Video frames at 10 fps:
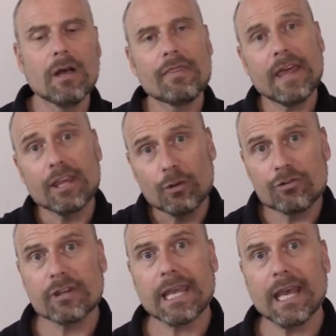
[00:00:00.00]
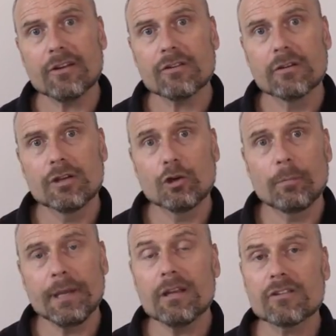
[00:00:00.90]
they used to get
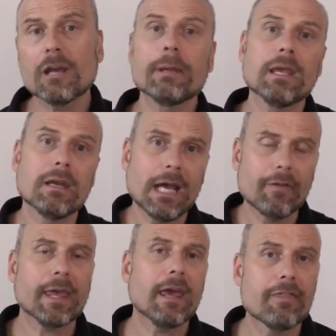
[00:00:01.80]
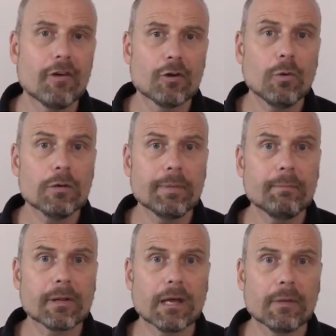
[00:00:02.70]
Europeans coming in, now they get third world
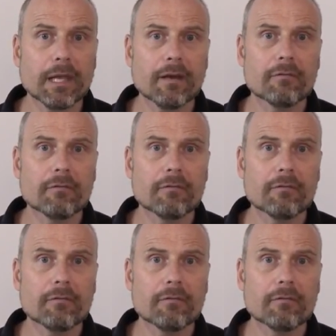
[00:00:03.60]
people coming in.